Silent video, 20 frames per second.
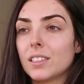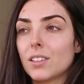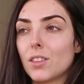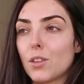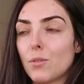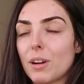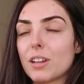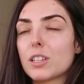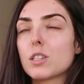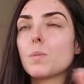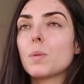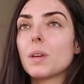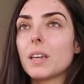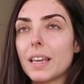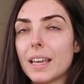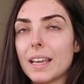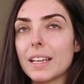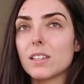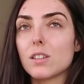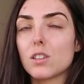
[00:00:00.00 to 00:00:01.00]
the
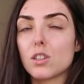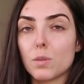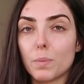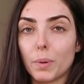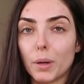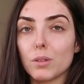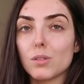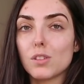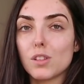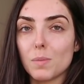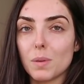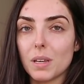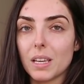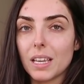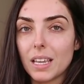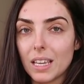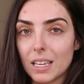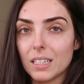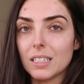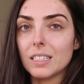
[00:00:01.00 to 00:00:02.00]
recipe is supposed to be
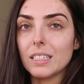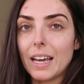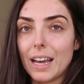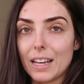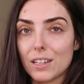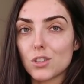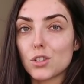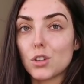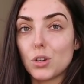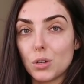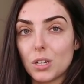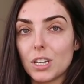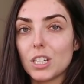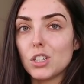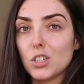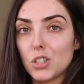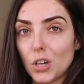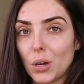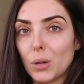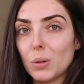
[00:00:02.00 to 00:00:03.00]
eaten as
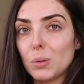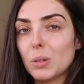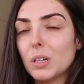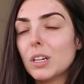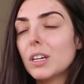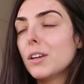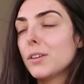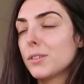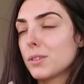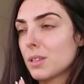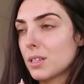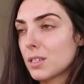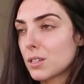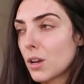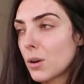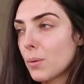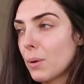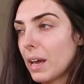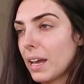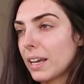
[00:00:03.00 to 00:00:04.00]
cookie dough, so there's
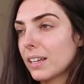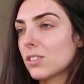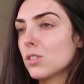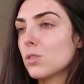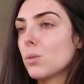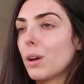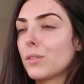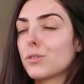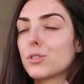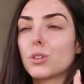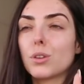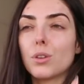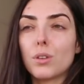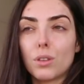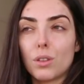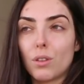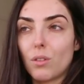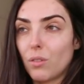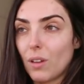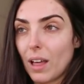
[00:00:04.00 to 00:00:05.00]
no eggs. You have to
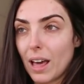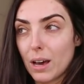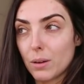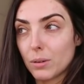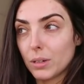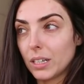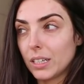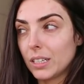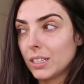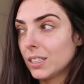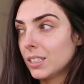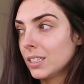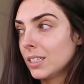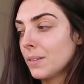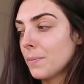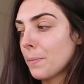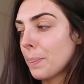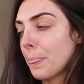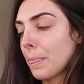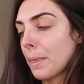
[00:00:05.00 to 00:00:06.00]
cook the flour,
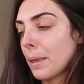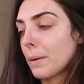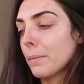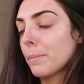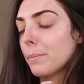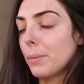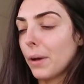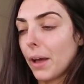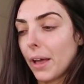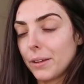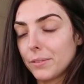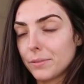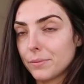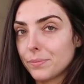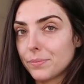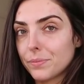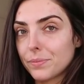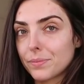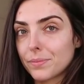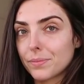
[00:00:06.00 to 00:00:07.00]
but
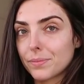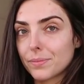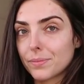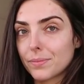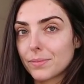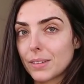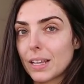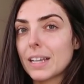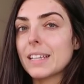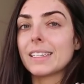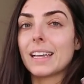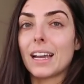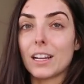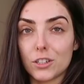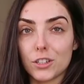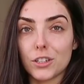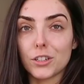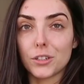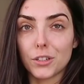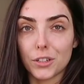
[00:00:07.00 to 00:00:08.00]
it's
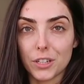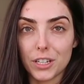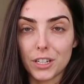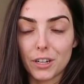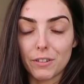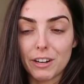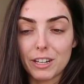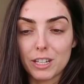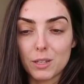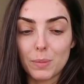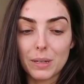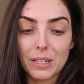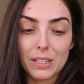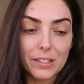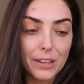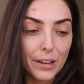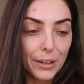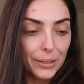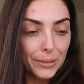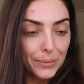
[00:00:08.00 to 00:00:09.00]
actually a cookie dough recipe.
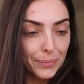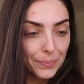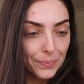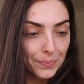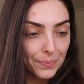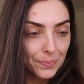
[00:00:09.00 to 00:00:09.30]
So